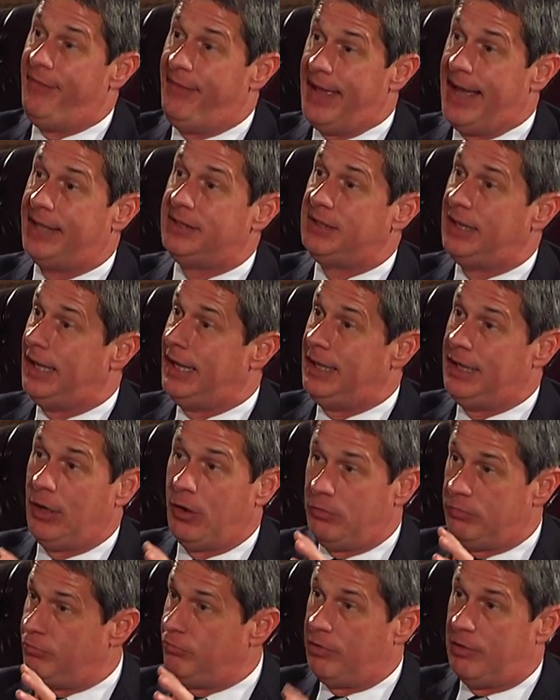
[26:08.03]
And that,
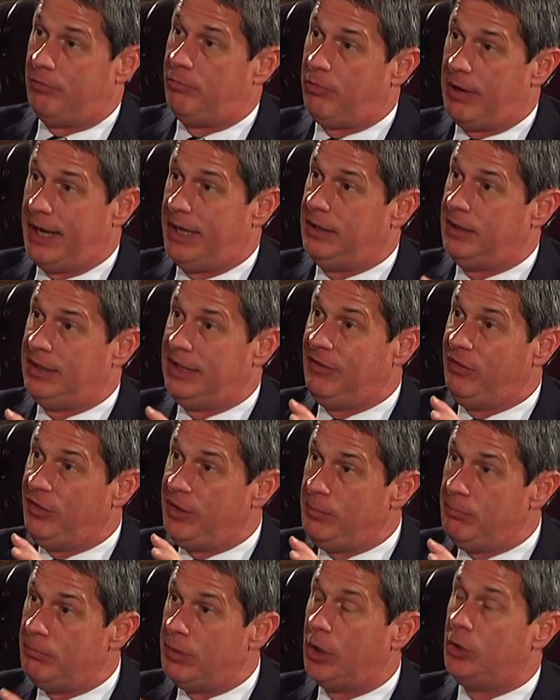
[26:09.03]
right, in
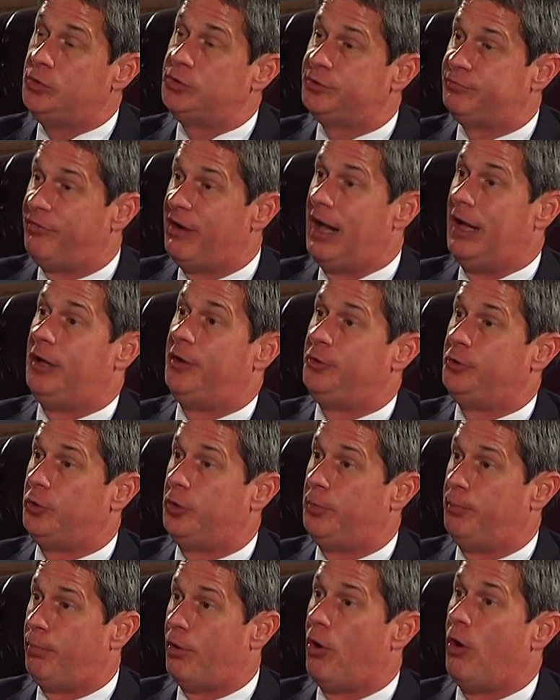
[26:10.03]
the most
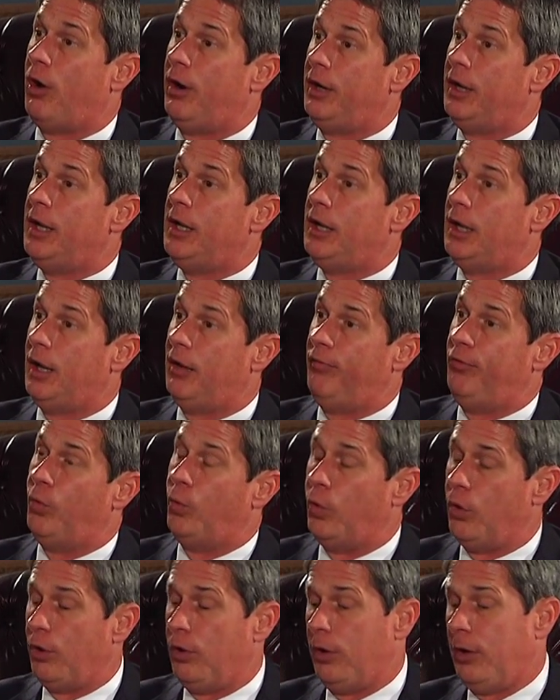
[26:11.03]
volatile part of the
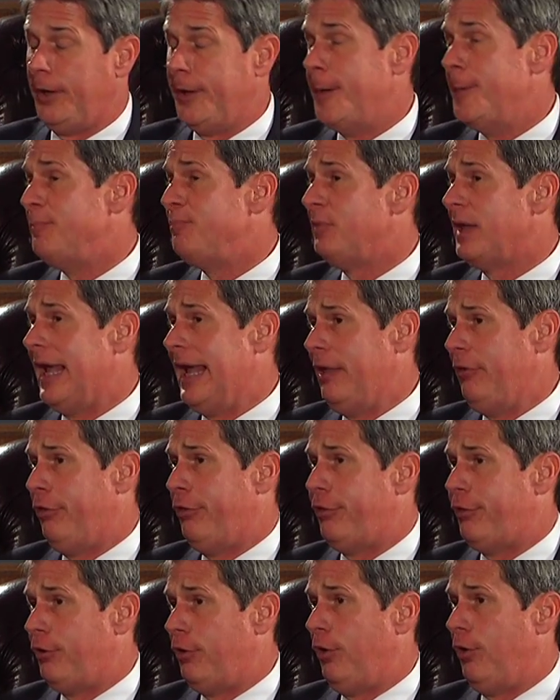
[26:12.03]
world. And
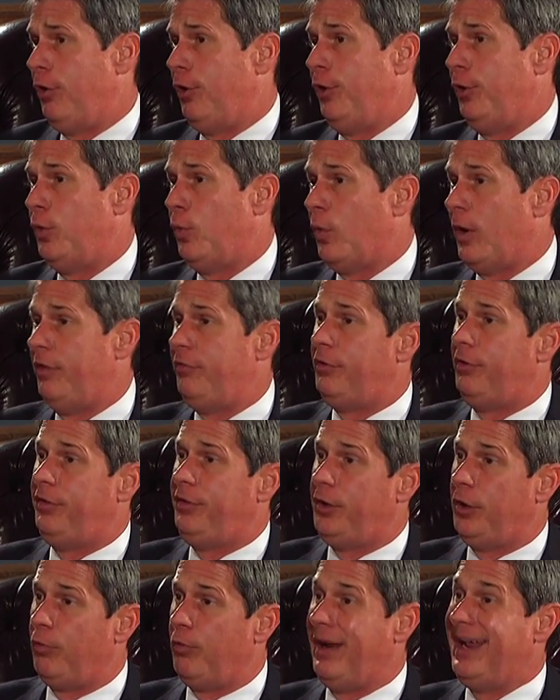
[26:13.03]
third, whether
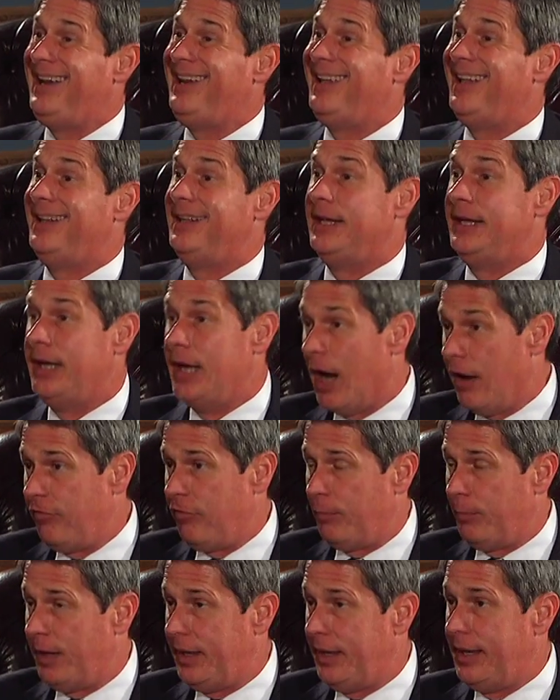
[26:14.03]
the Iranian
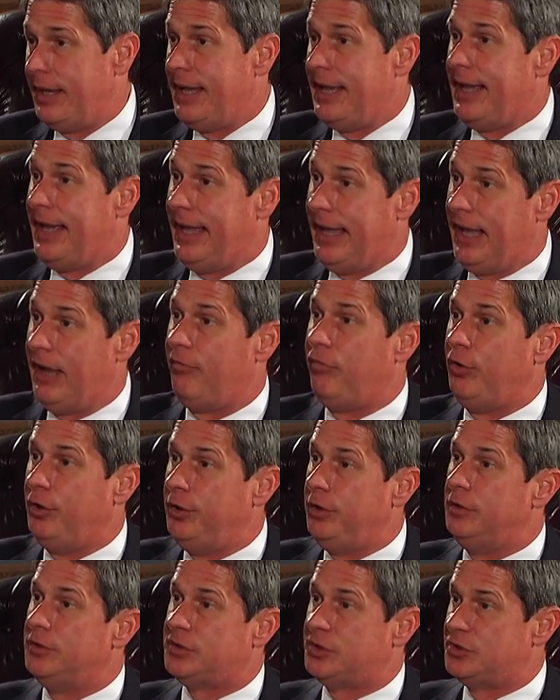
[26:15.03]
government ever
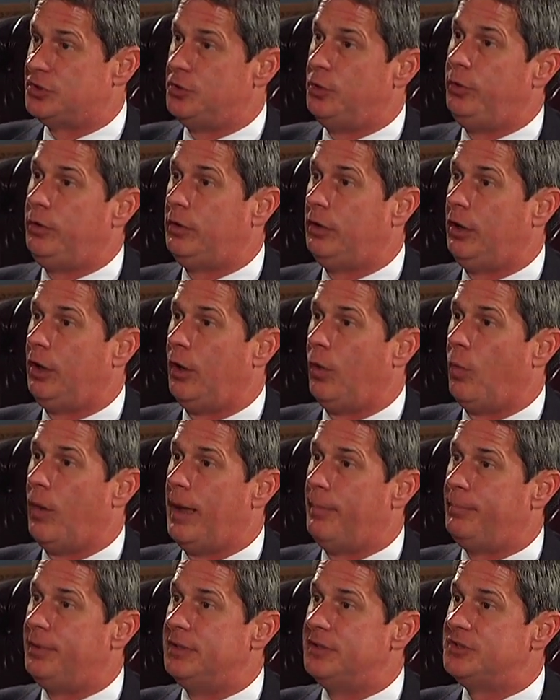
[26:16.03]
uses nuclear
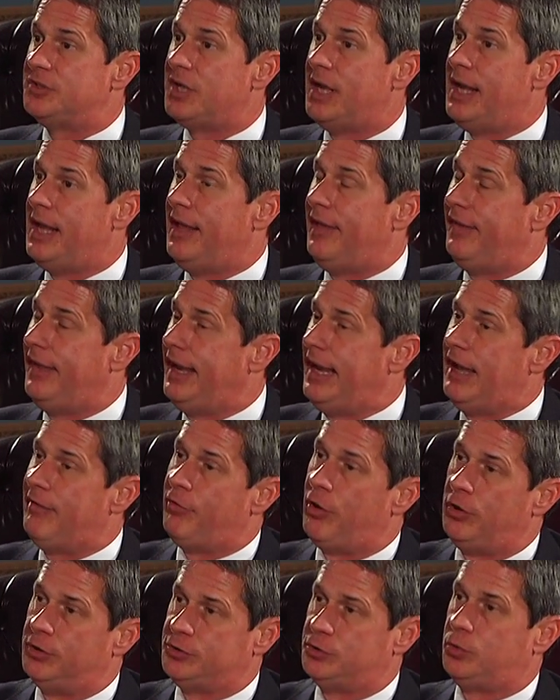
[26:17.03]
weapons, they have
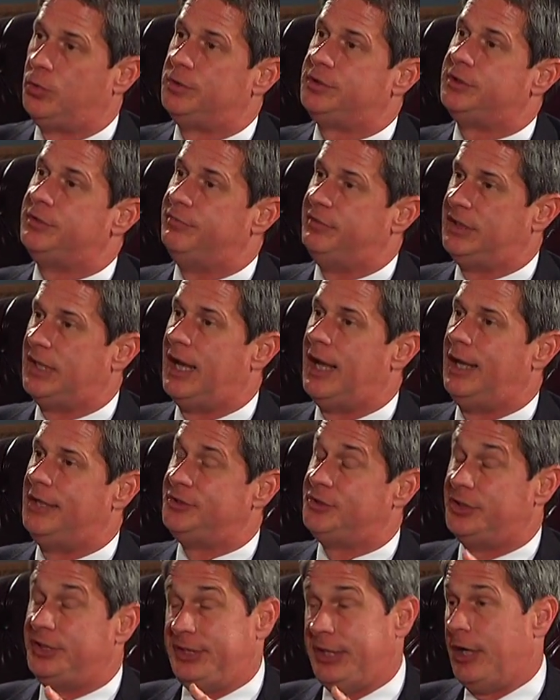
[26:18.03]
all sorts of ties
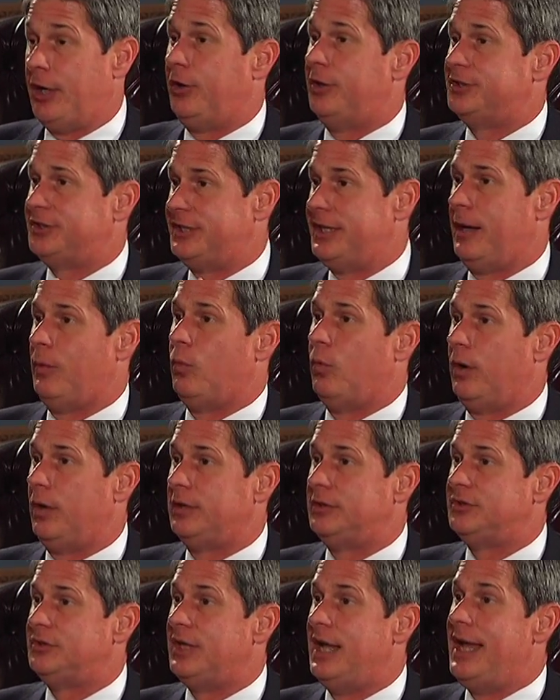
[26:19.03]
to terrorist
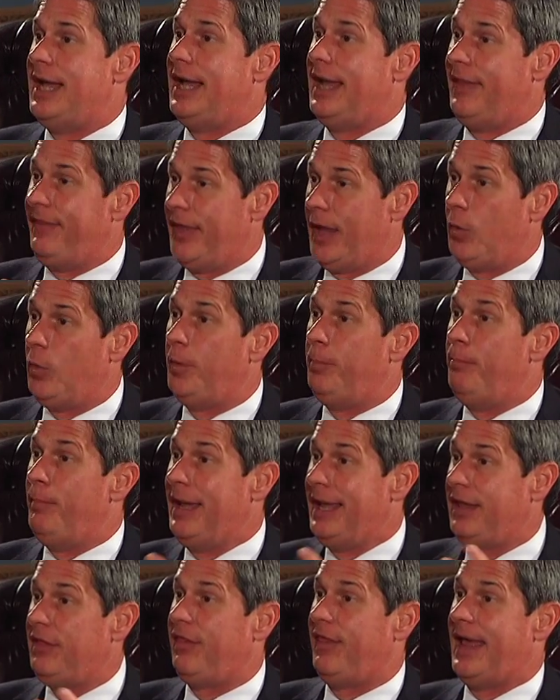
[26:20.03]
networks. And they would
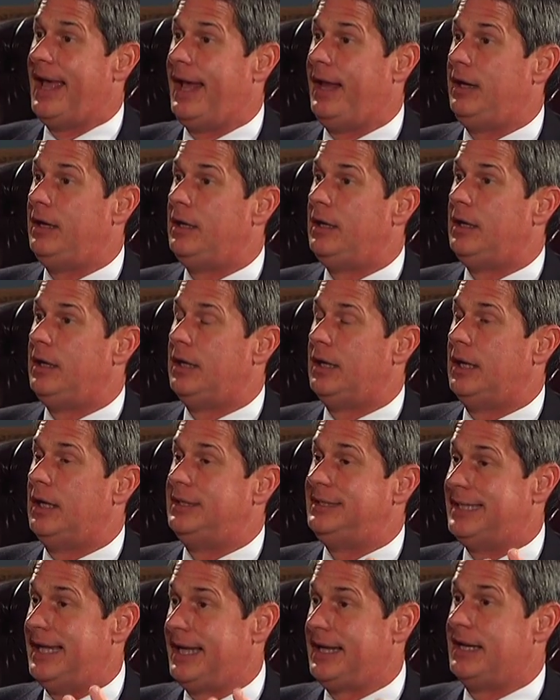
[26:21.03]
make that
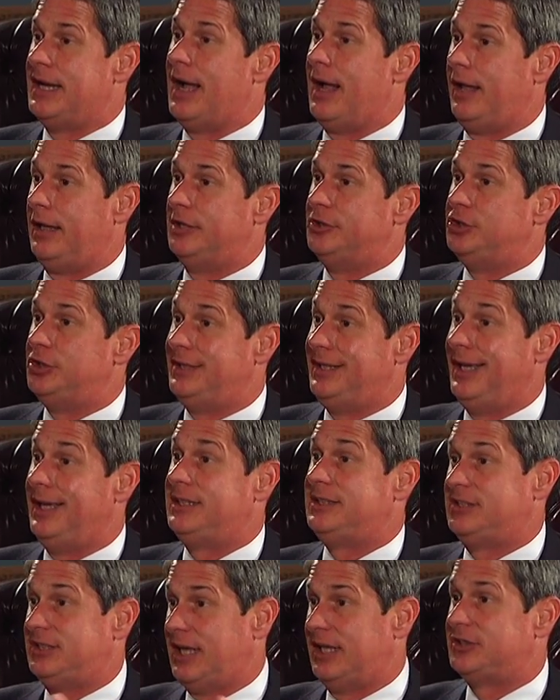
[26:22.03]
technology
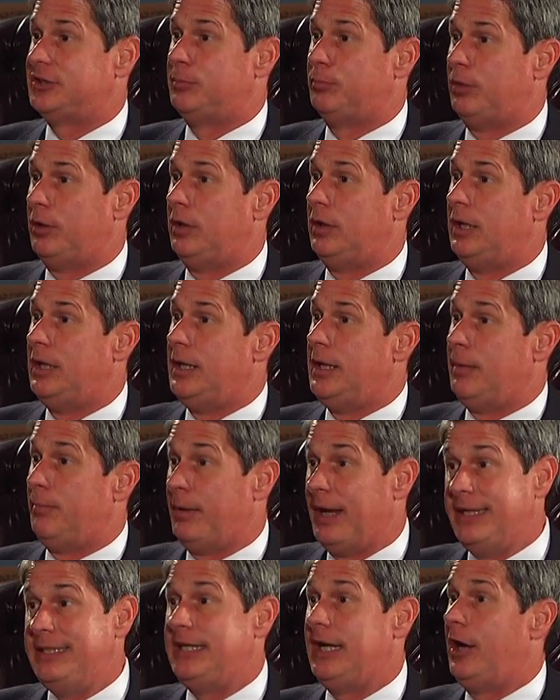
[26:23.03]
accessible
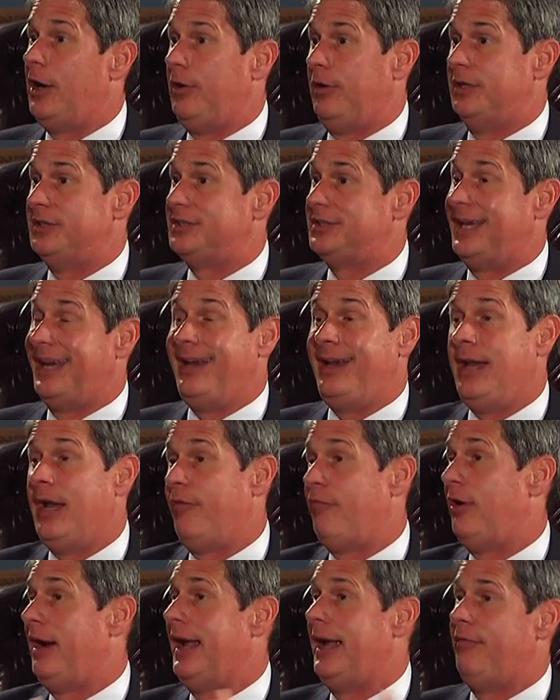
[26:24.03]
by terrorists and
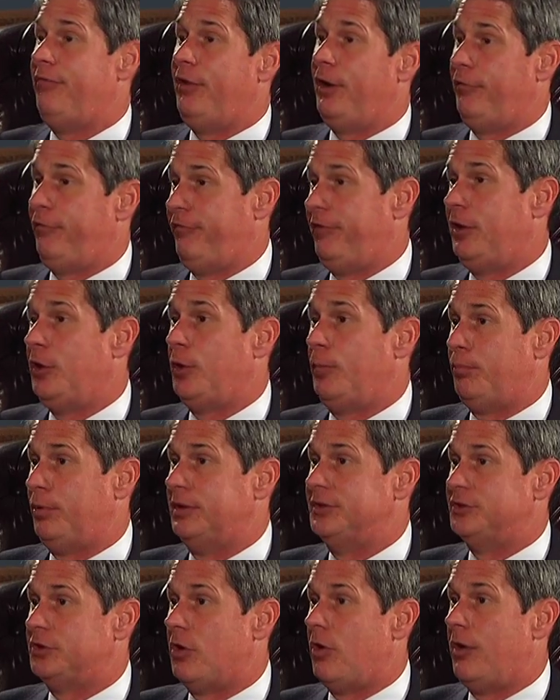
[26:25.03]
never have their
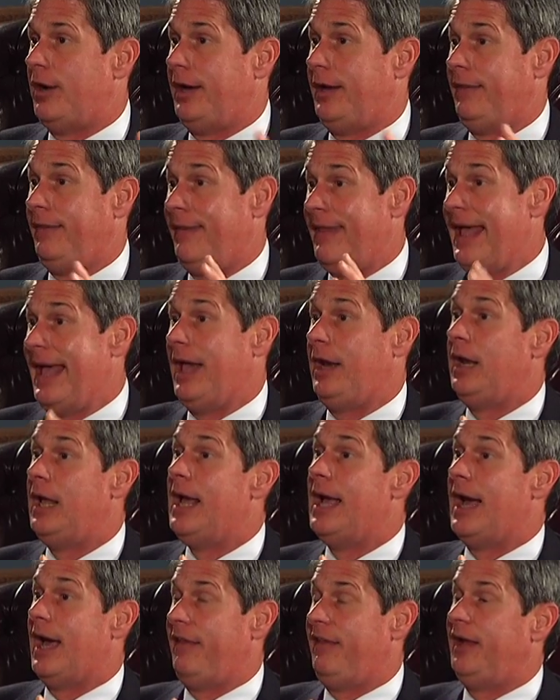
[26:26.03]
fingerprints on it. And that,
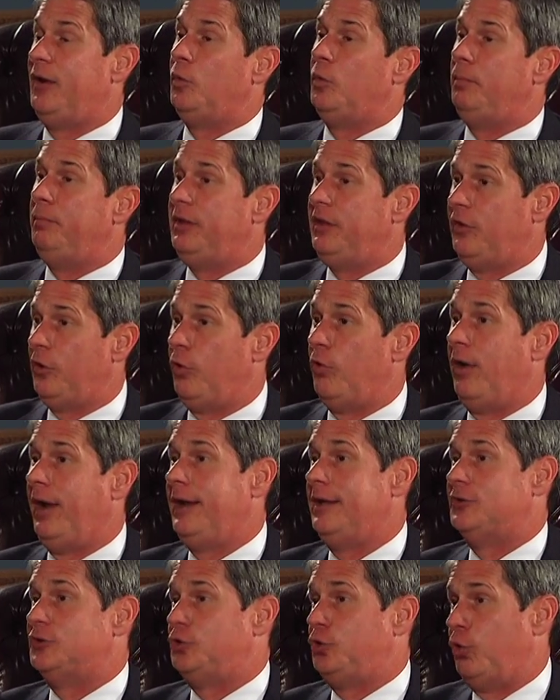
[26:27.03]
I think, would be the
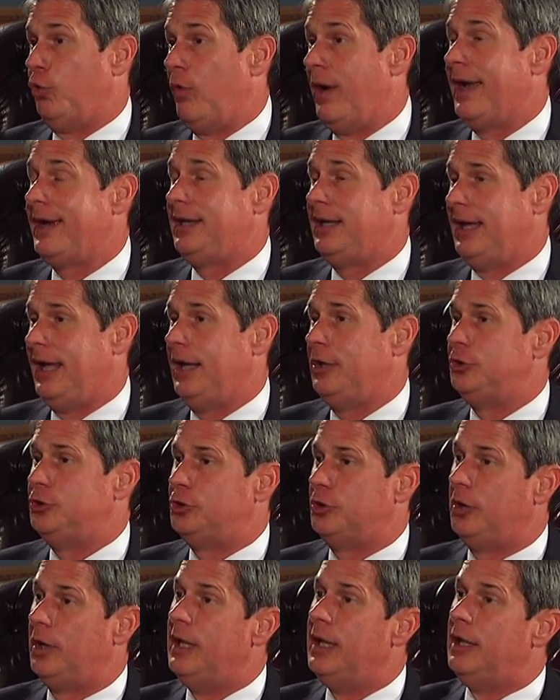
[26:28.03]
greatest direct
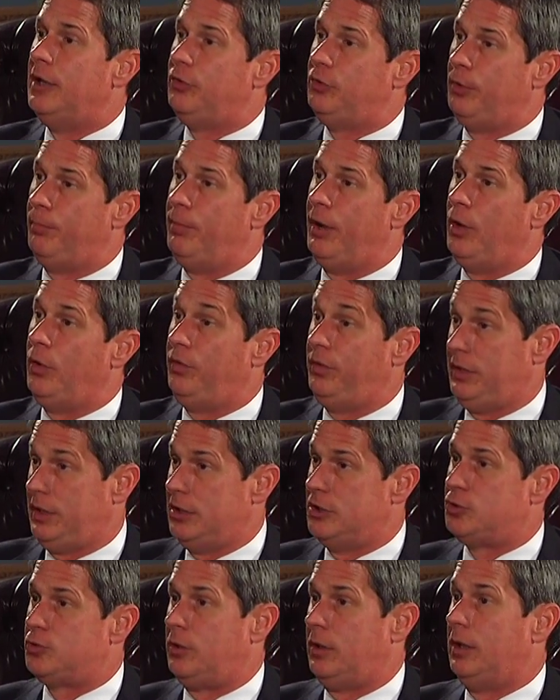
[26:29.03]
danger to both
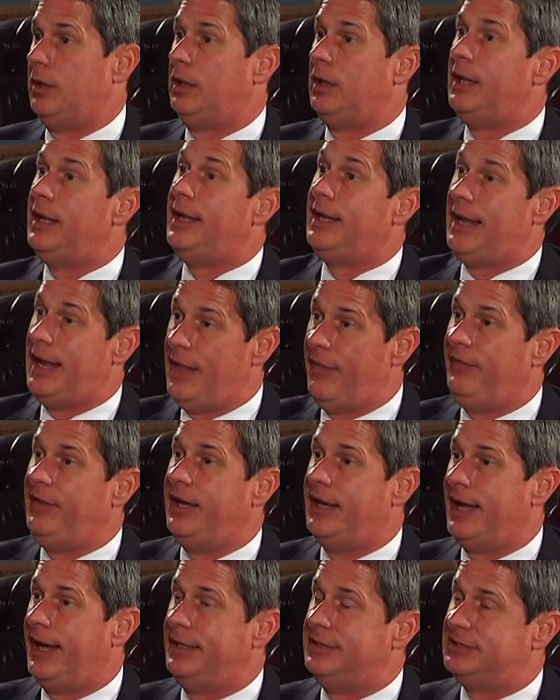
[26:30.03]
Israel and the
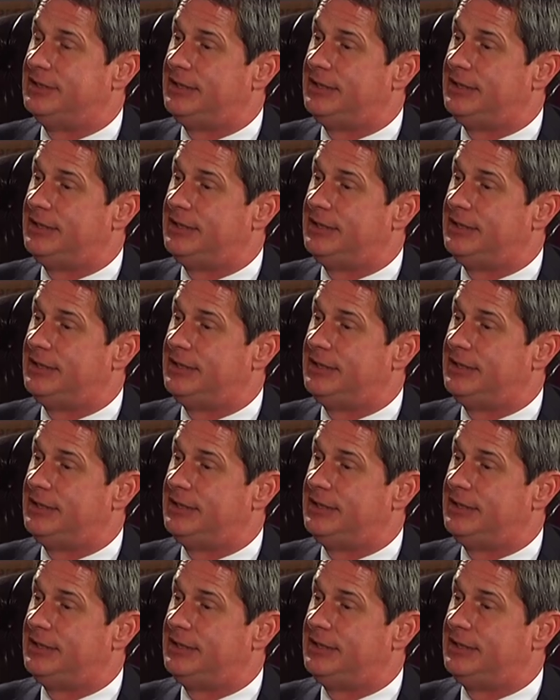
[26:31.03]
United